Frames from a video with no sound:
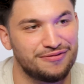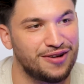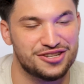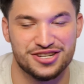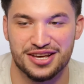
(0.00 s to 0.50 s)

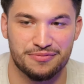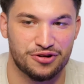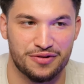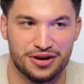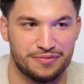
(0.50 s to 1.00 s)
watching him
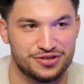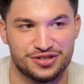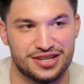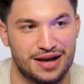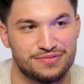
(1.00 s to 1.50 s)
growing up was
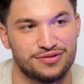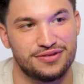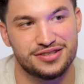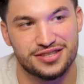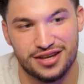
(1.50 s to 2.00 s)
just absolutely
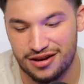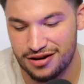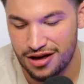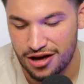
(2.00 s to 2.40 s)
insane.